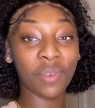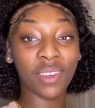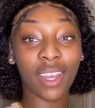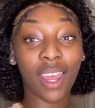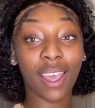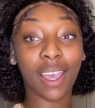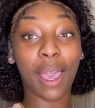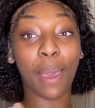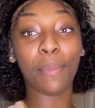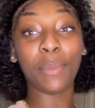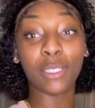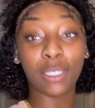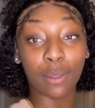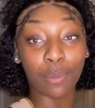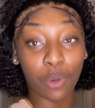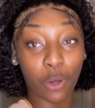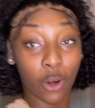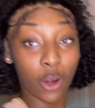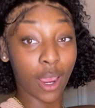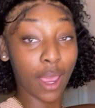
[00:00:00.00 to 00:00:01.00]
and I got me some
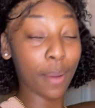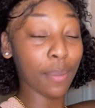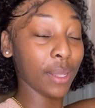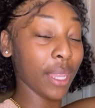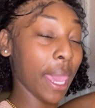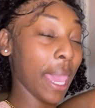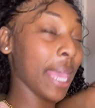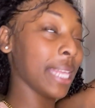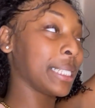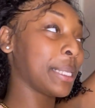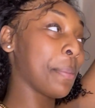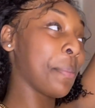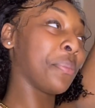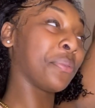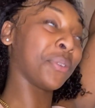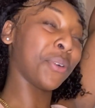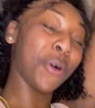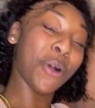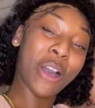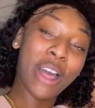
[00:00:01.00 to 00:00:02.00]
crab legs
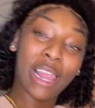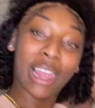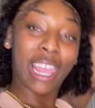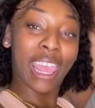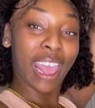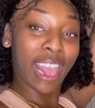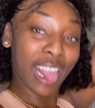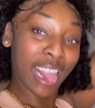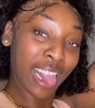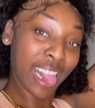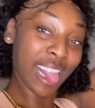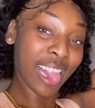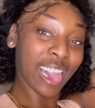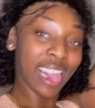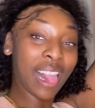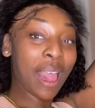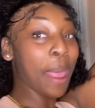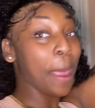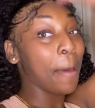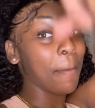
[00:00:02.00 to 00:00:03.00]
boiling.
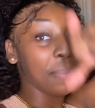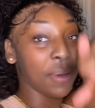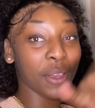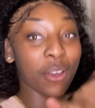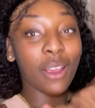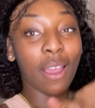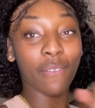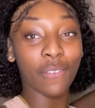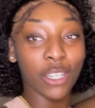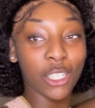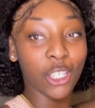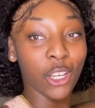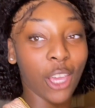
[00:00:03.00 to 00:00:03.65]
Period, I'm finna show